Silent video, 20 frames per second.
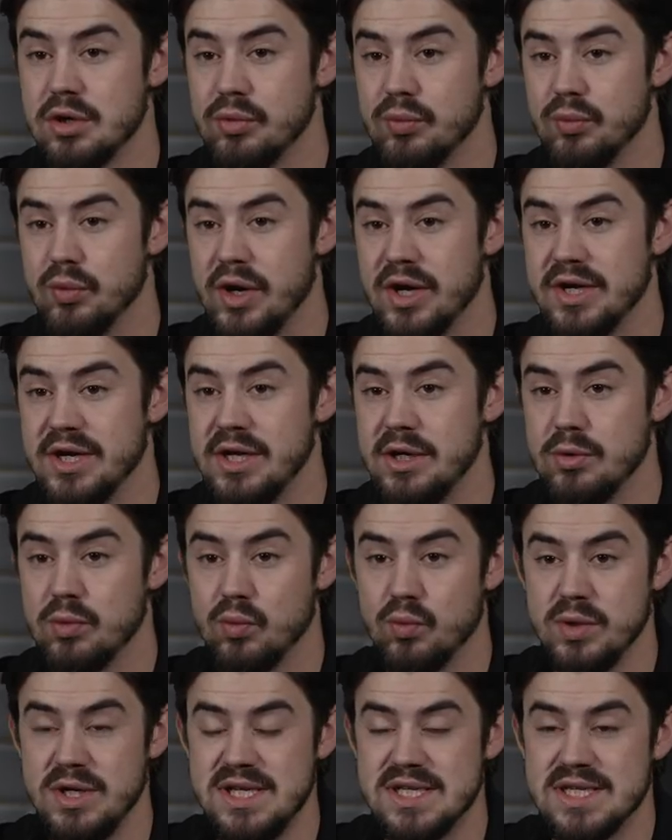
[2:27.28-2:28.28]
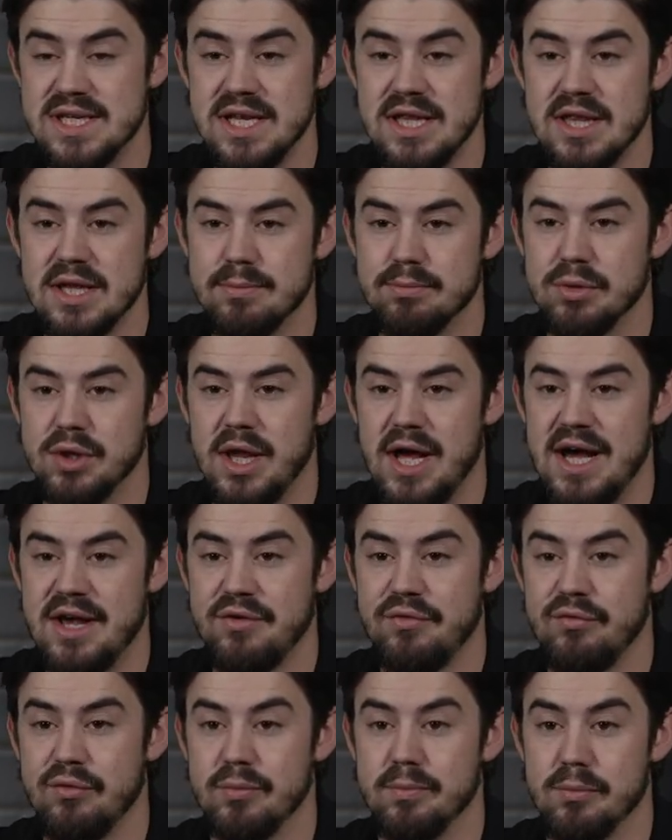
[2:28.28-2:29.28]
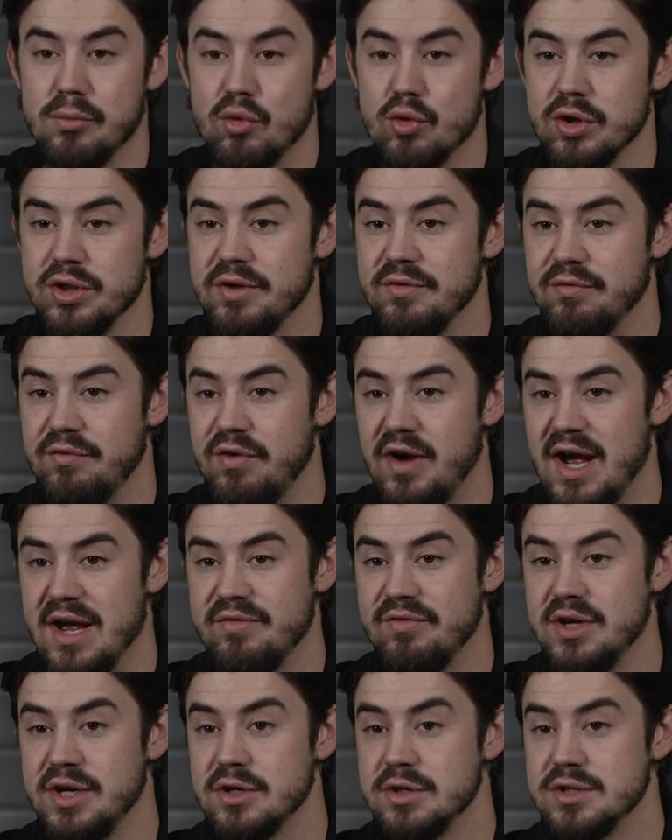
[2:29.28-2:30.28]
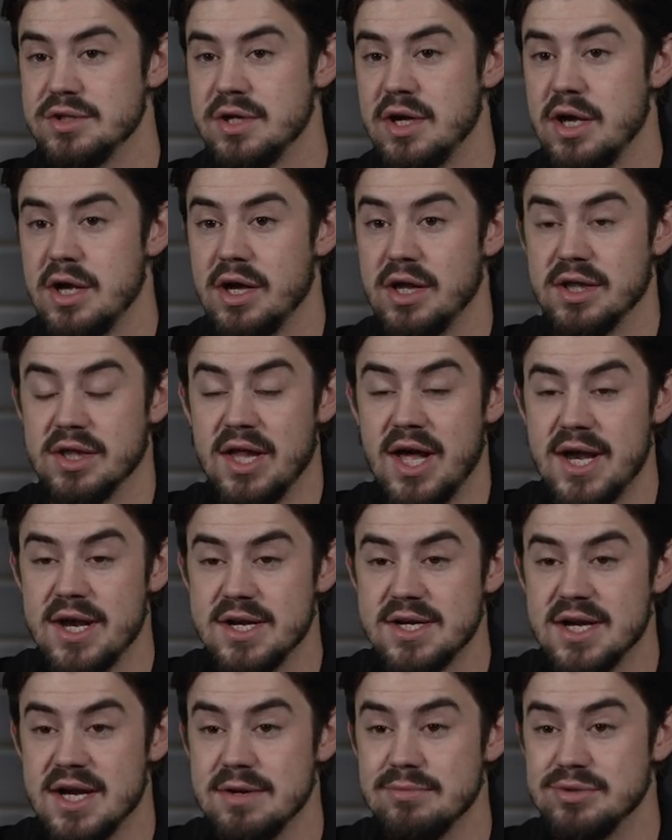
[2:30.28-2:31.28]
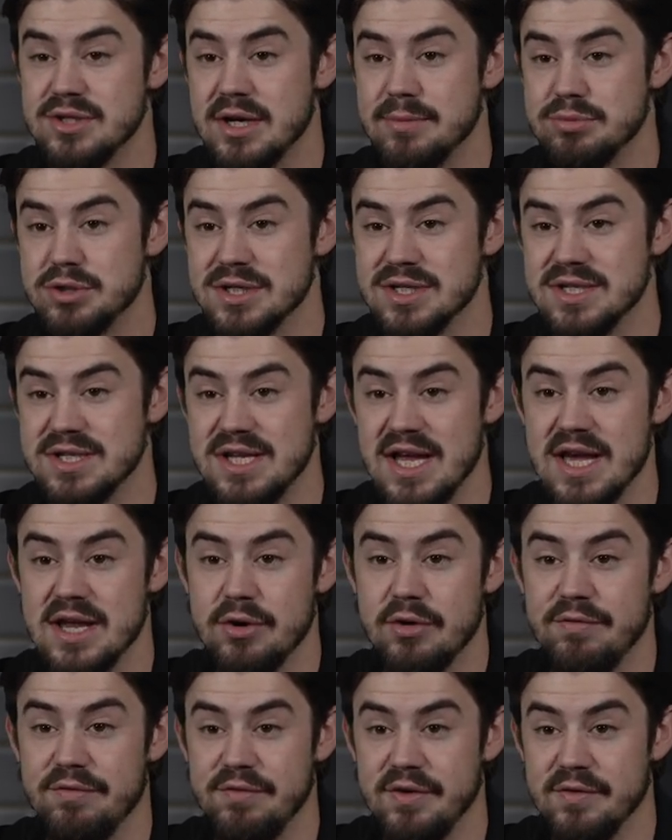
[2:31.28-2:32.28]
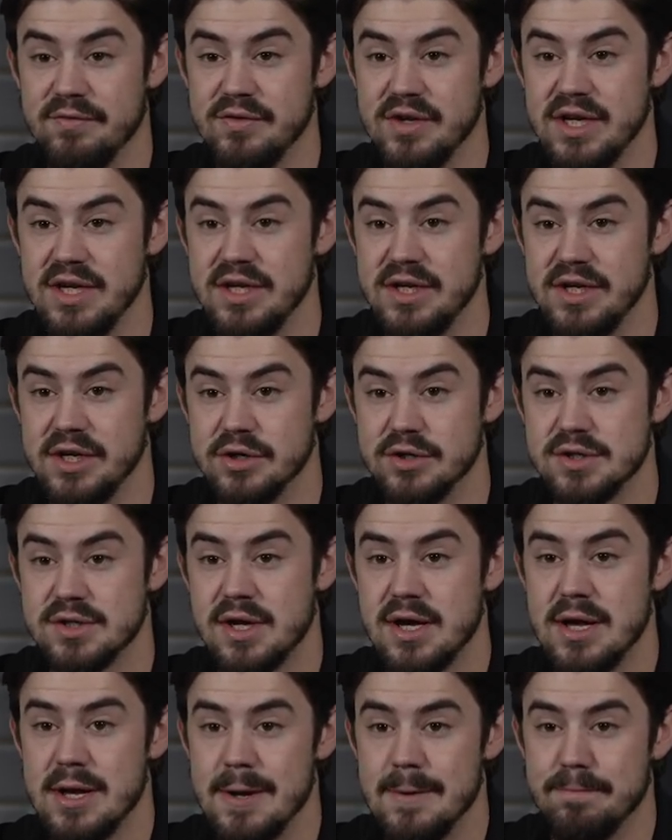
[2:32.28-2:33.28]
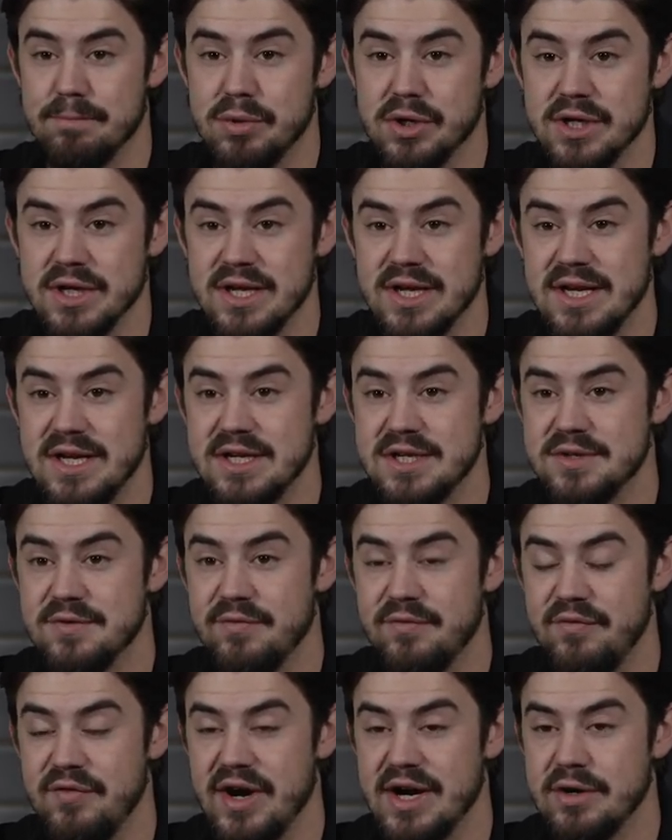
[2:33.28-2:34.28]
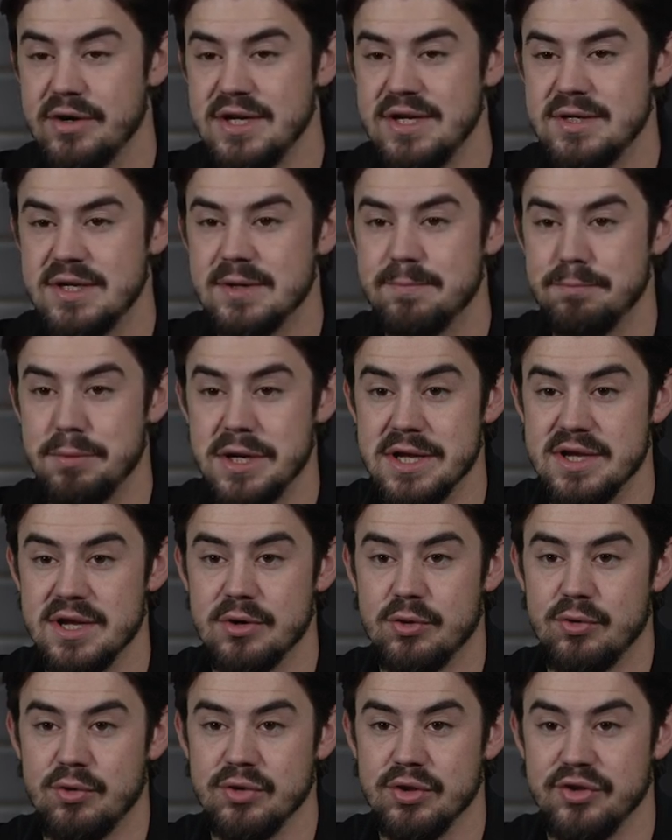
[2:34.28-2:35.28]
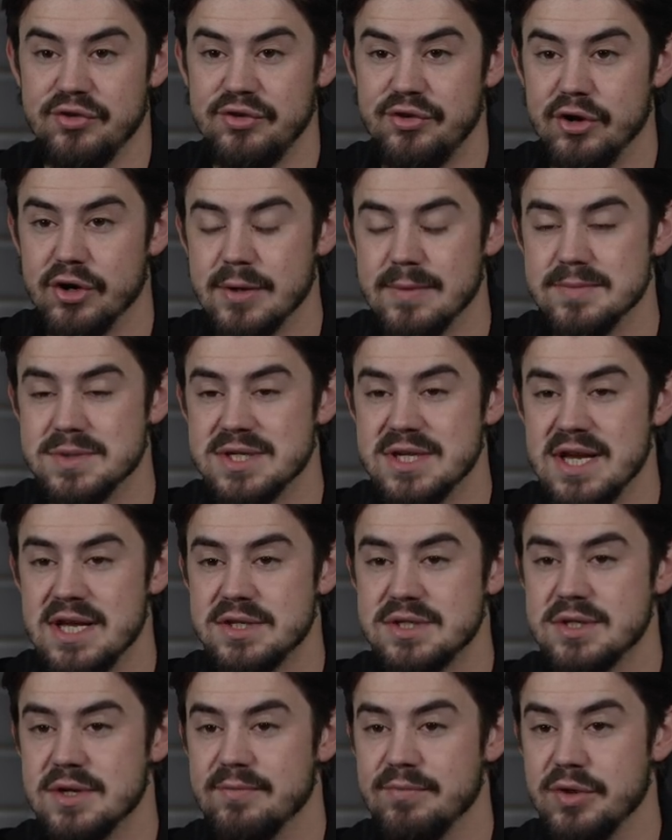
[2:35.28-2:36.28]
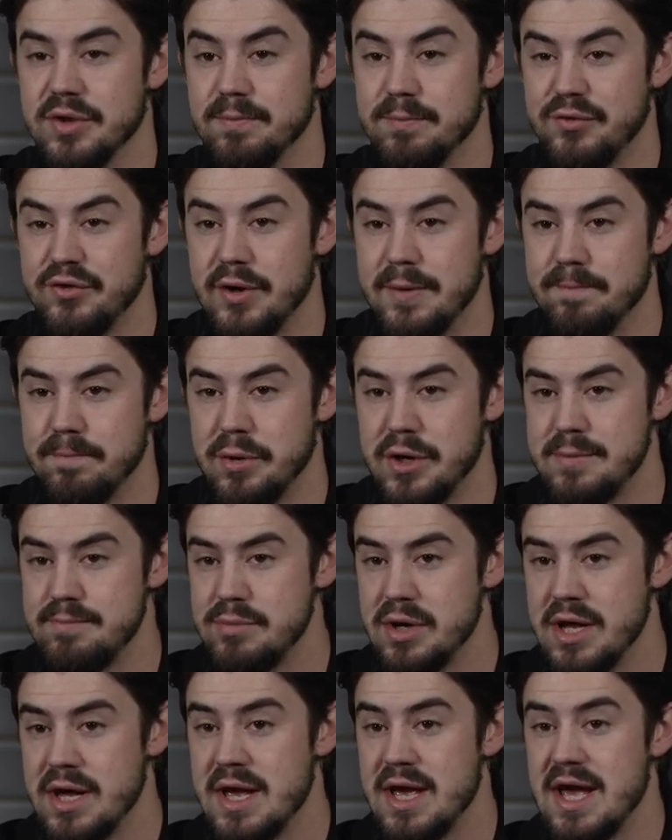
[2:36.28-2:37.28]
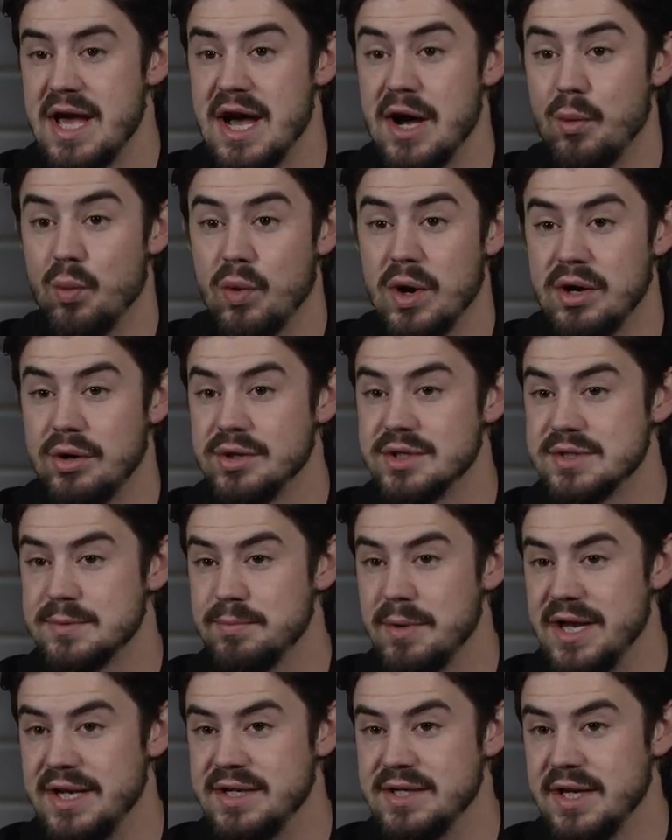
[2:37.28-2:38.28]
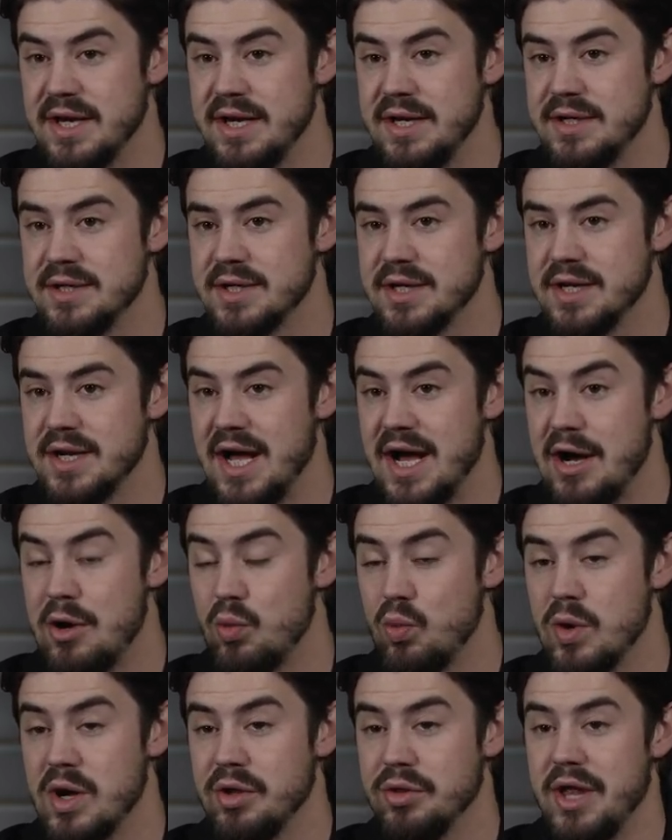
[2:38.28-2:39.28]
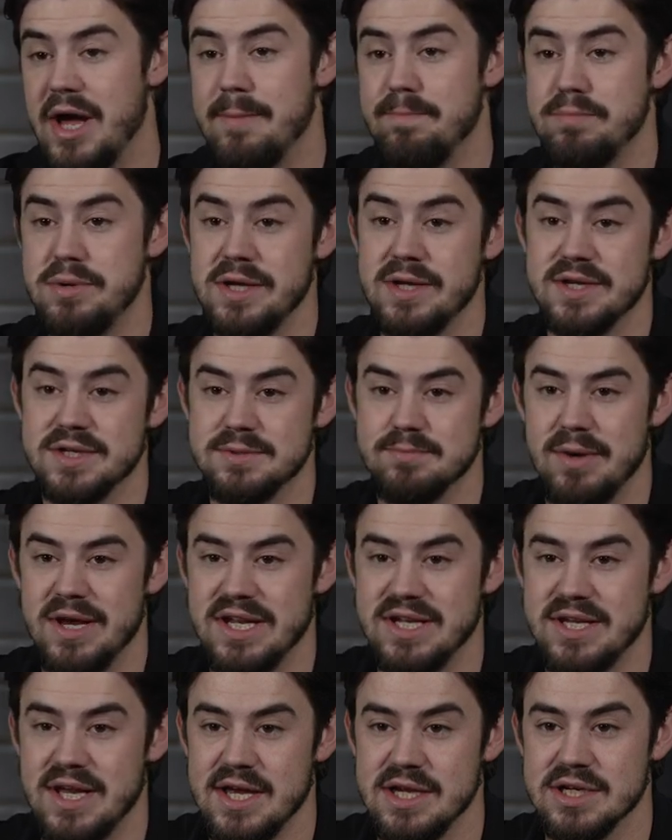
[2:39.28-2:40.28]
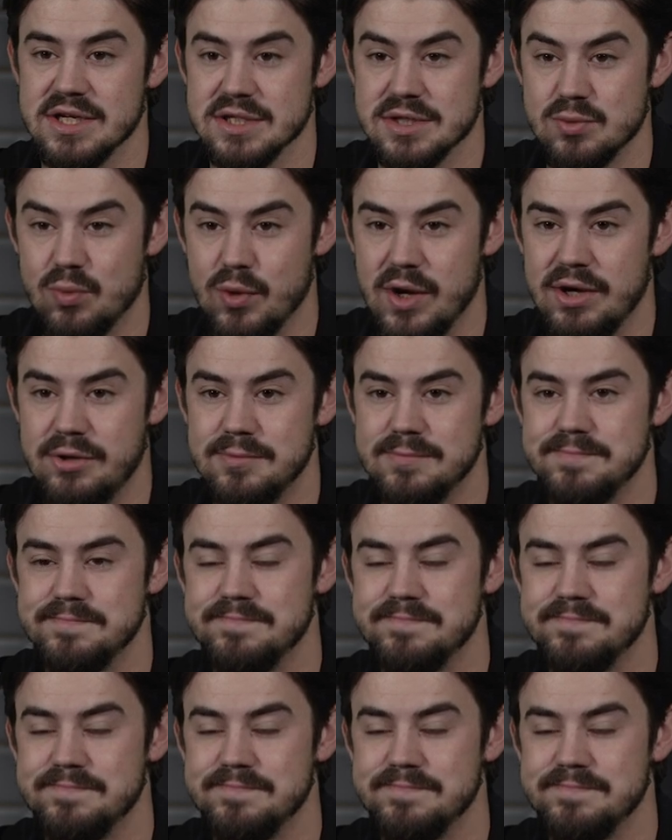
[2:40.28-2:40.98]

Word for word: they're running, we see them last for more than five years, a lot of times up to ten or fifteen years. But it is very dependent on the circumstance of the sump pump, how well it's maintained, and how well that pit is maintained as well.